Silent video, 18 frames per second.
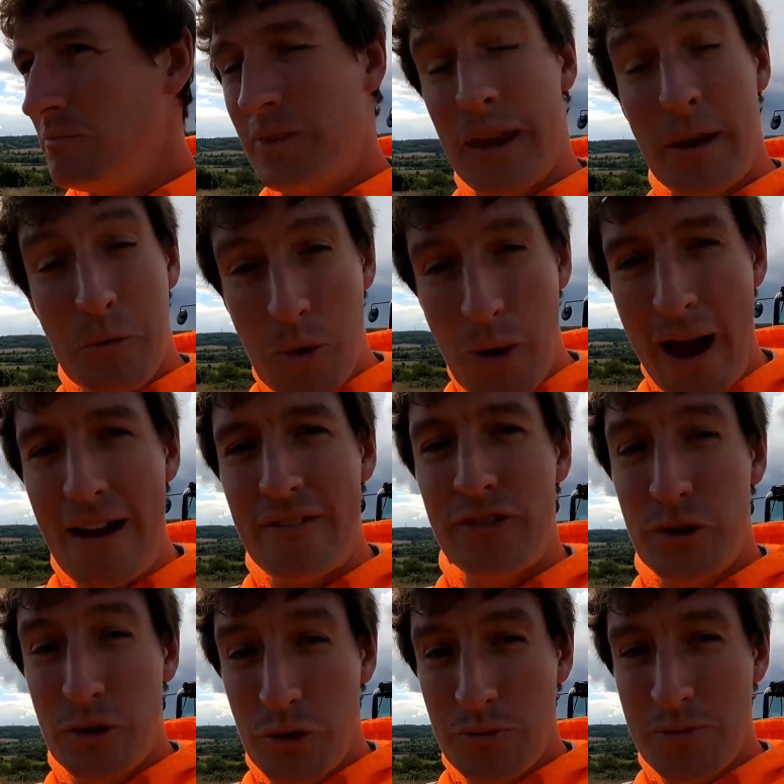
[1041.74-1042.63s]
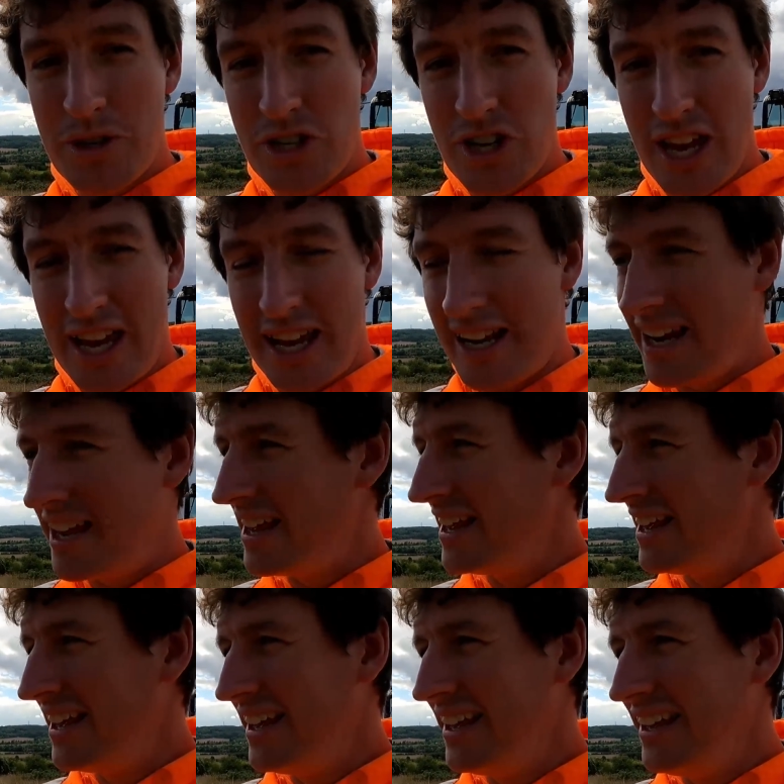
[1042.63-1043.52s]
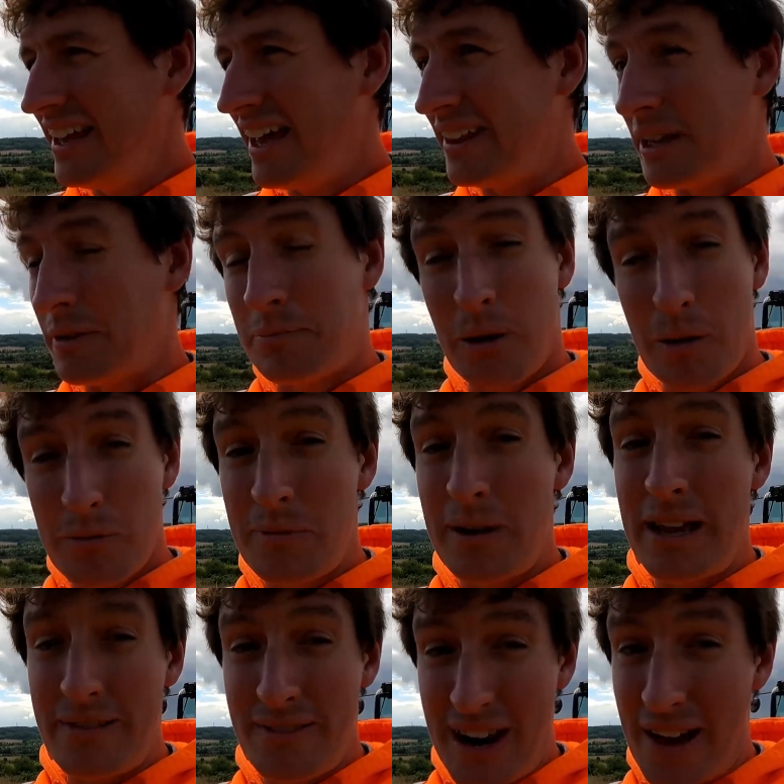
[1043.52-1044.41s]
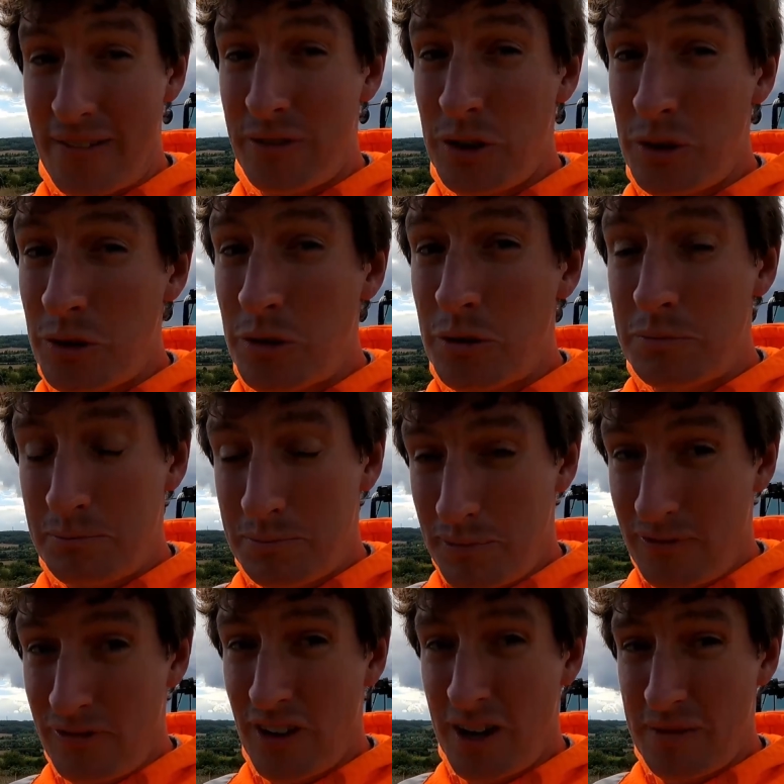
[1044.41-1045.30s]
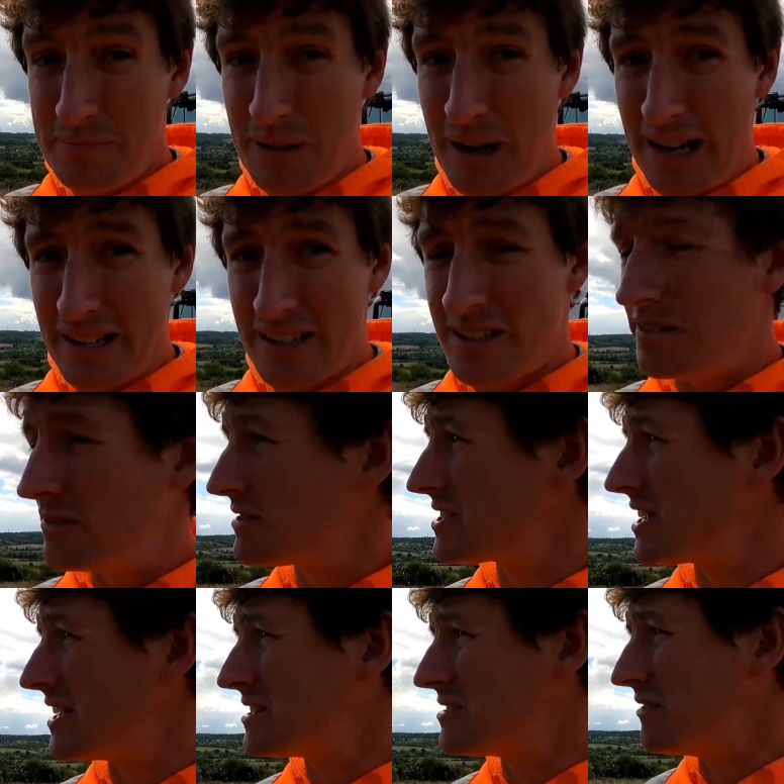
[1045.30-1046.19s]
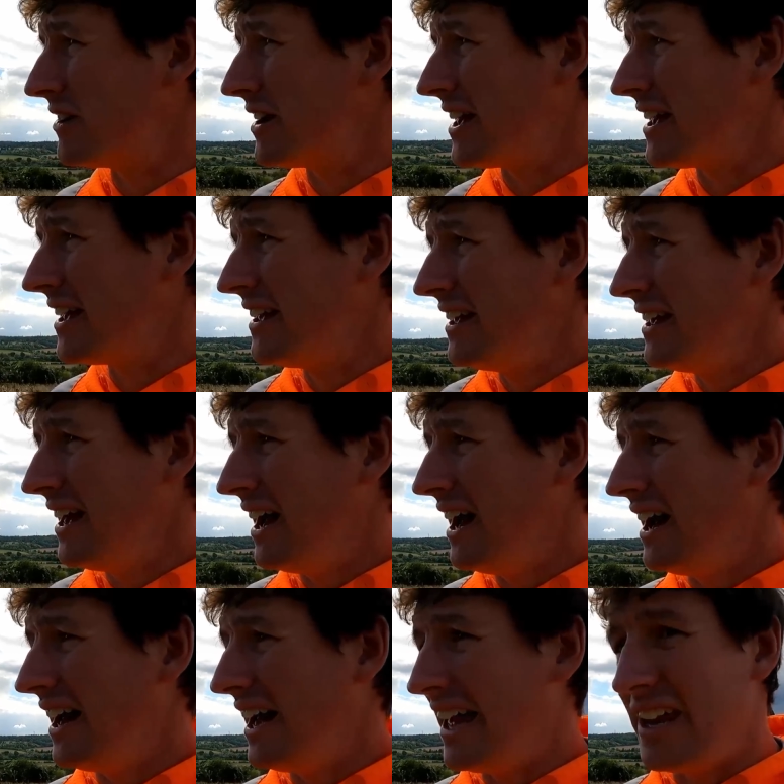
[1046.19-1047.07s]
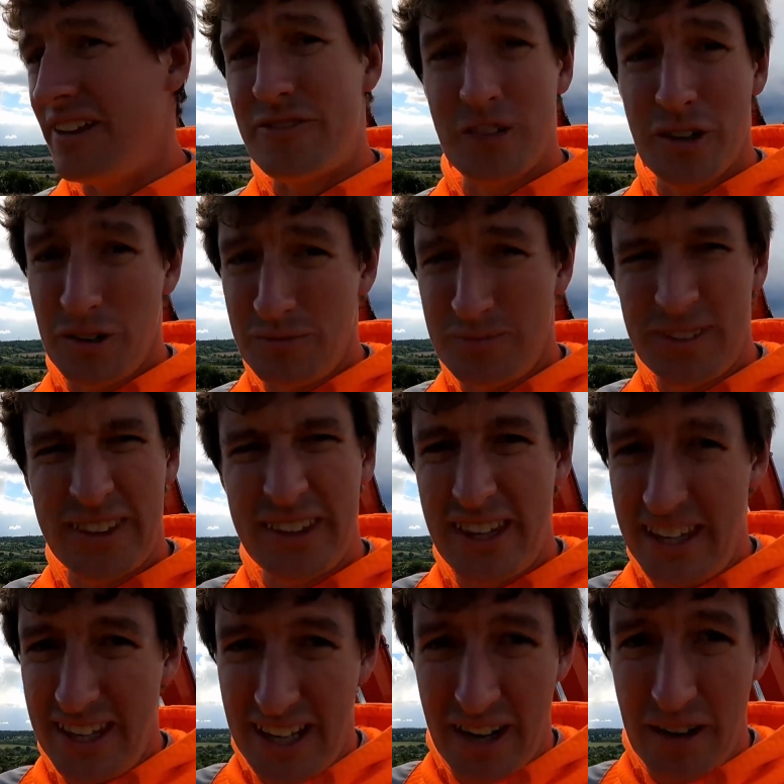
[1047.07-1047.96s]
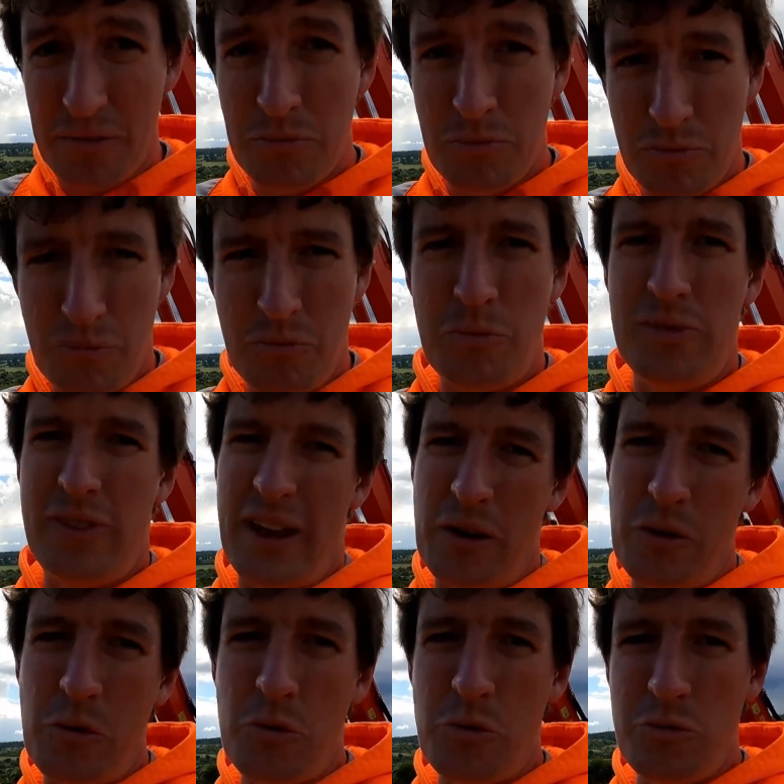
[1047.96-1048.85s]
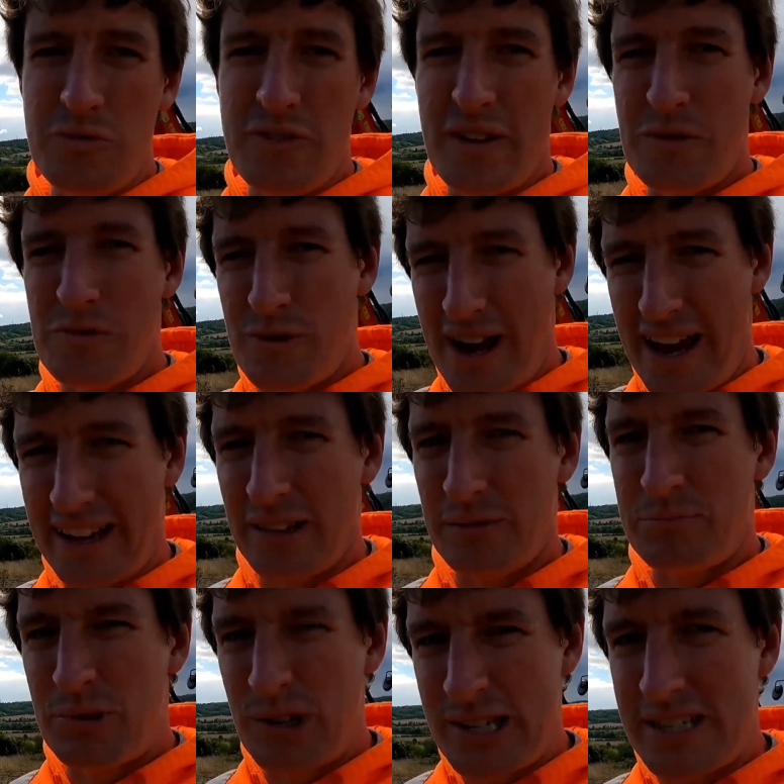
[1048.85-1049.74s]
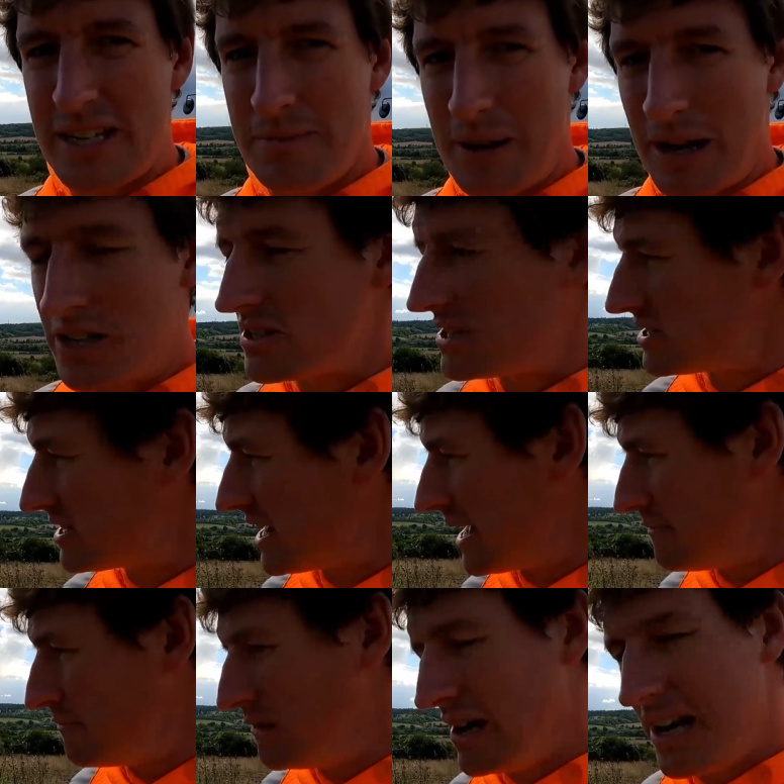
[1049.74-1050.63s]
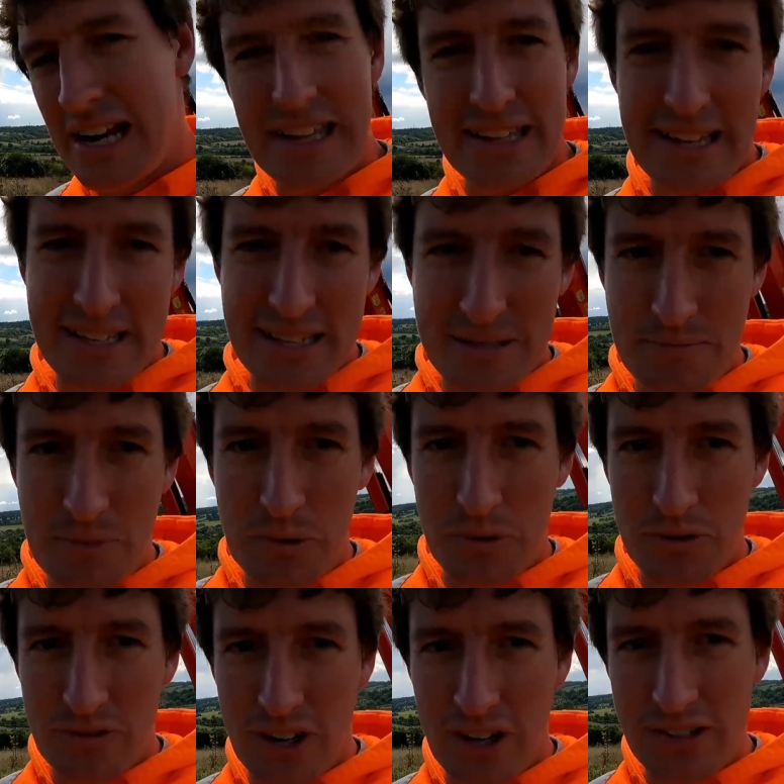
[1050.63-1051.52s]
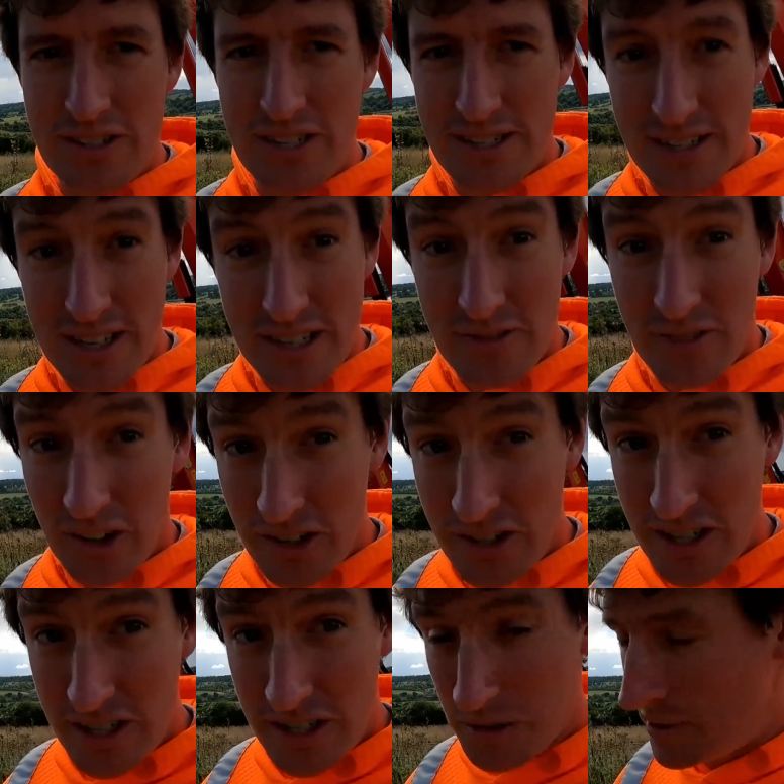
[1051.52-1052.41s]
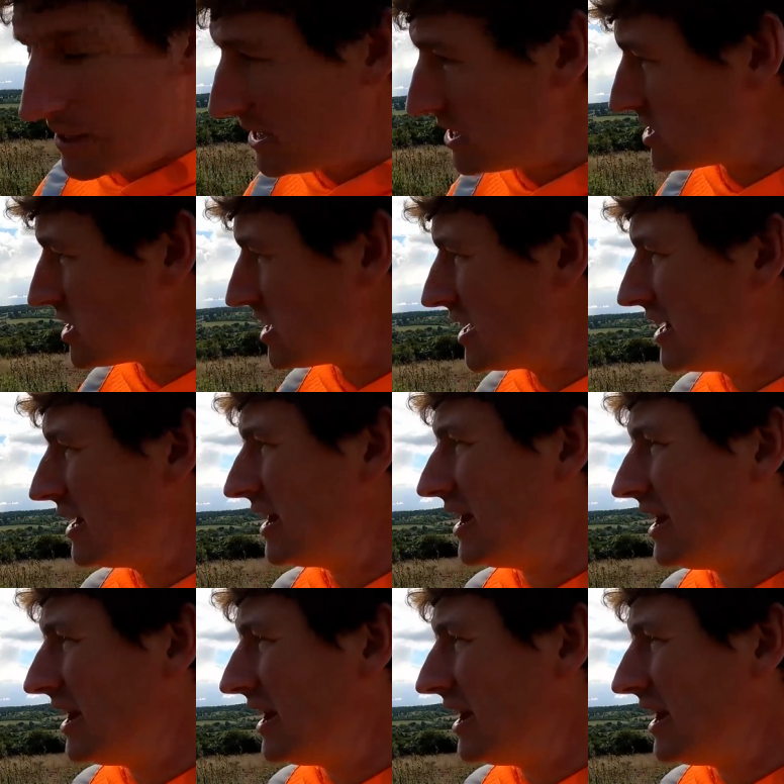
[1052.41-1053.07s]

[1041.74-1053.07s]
They will have your machine, and they'll probably even have your preferred brand of tilt rotator on it. And if not, you know, they all handle pretty much the same, really. There's small advantages and disadvantages to each.